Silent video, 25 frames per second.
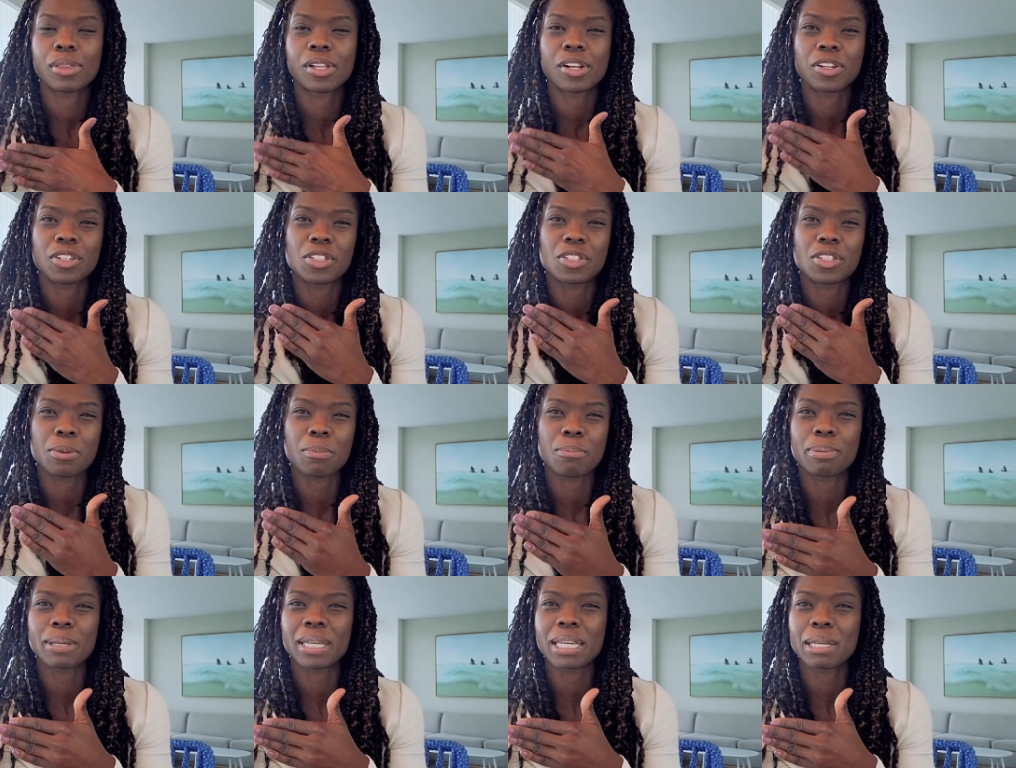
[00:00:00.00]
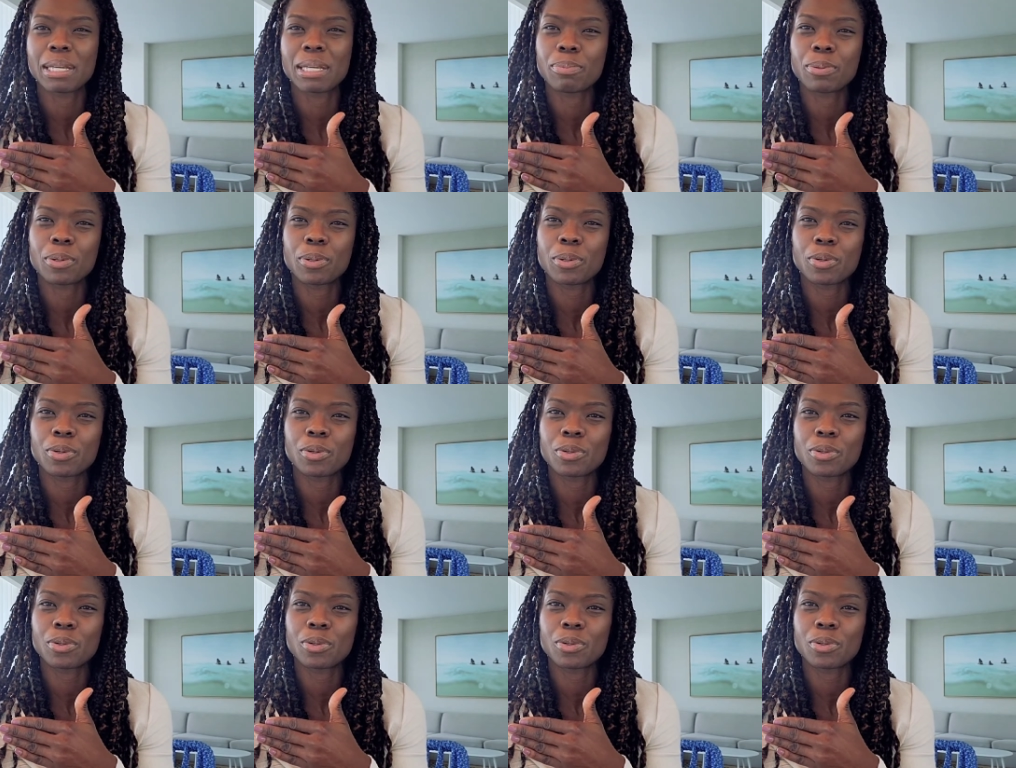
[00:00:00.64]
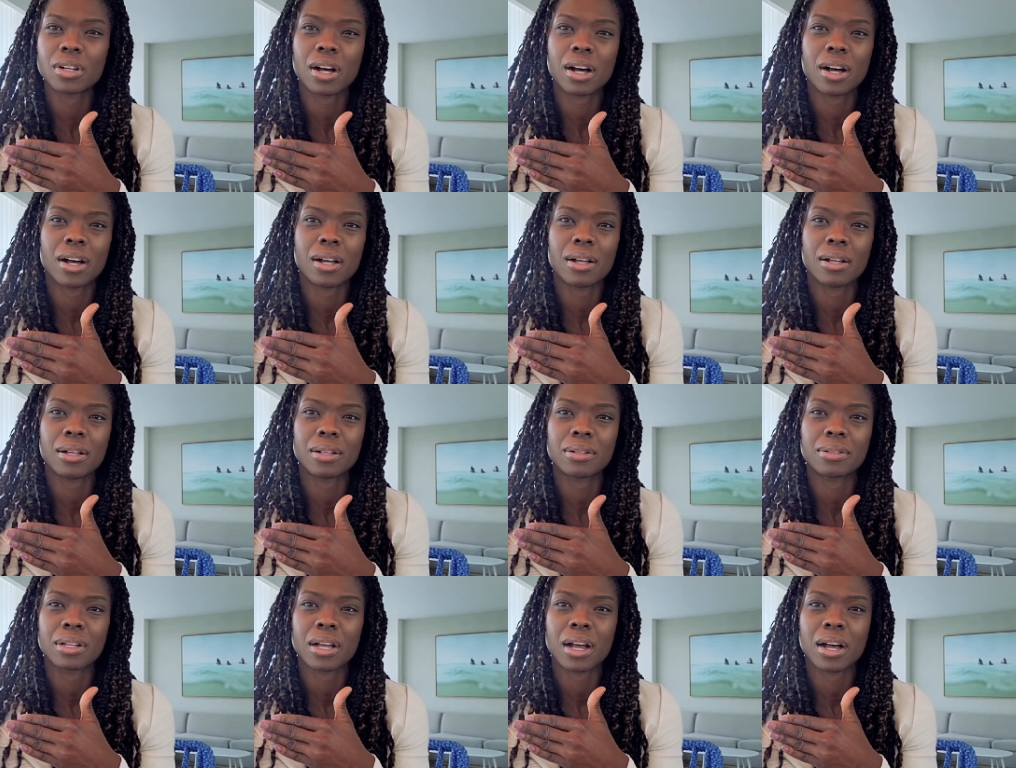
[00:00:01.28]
there's some people um,